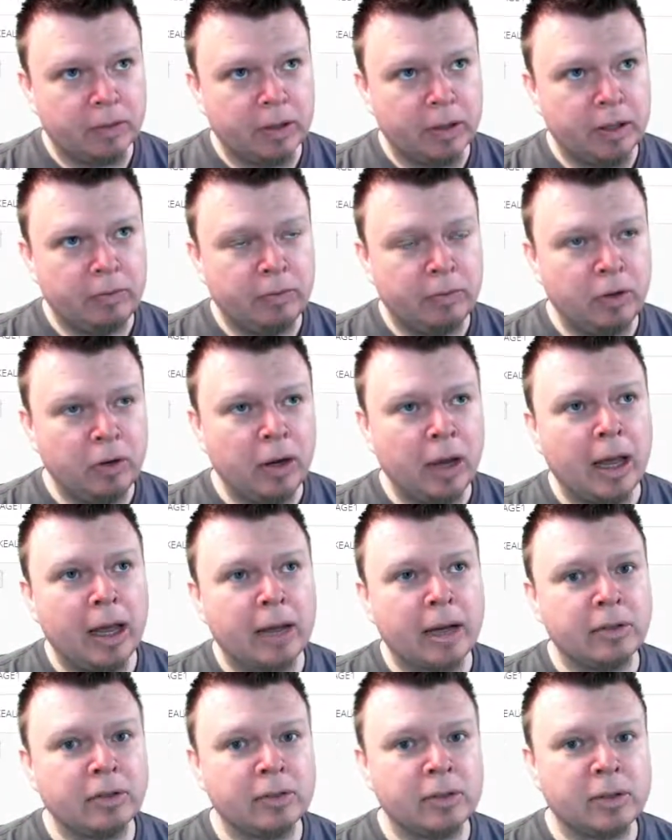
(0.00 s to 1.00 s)
if you
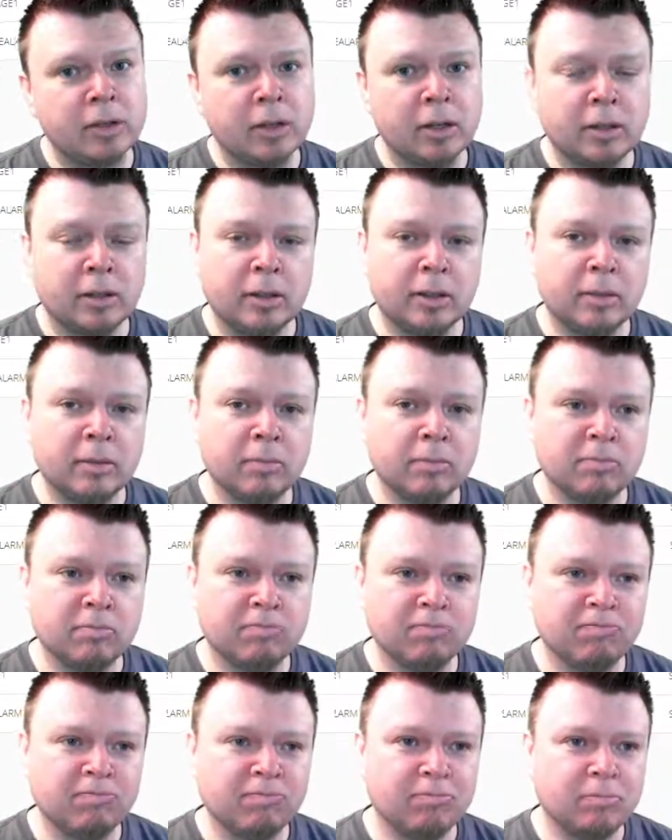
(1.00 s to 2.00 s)
have certain
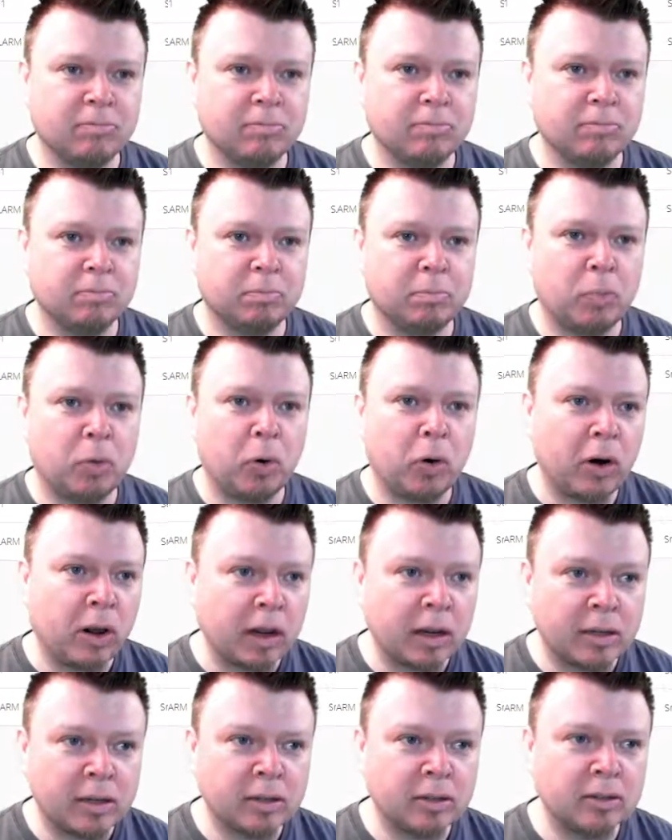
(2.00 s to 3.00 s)

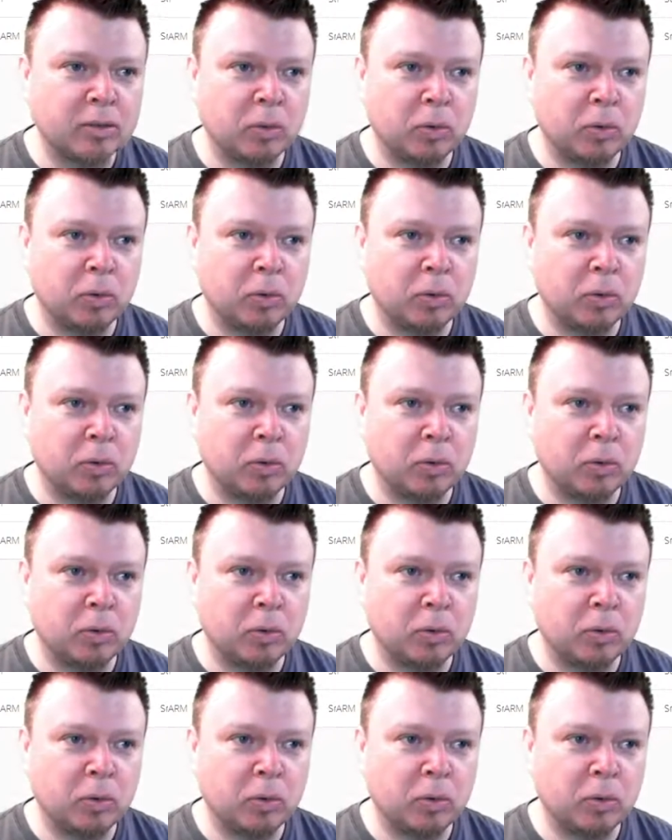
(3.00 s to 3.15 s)
products